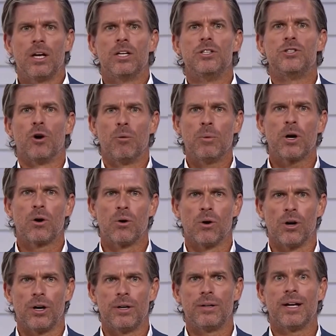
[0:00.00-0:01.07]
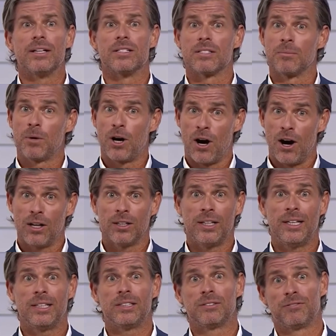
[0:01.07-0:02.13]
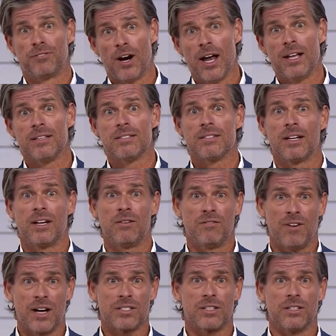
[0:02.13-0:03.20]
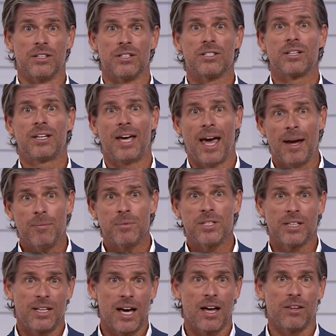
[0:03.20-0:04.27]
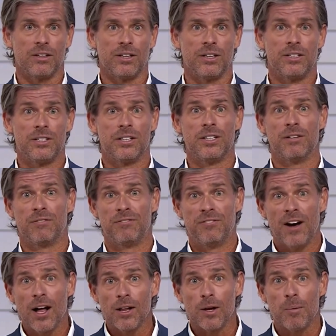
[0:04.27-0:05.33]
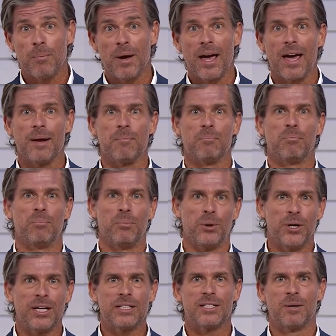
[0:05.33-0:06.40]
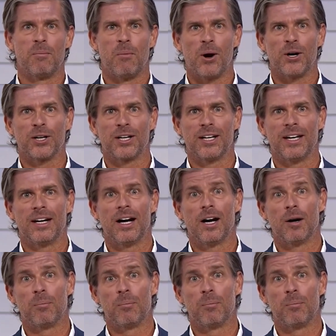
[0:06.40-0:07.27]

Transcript: Joe McCord and some colleagues, friends, and investors came together to develop and bring to market a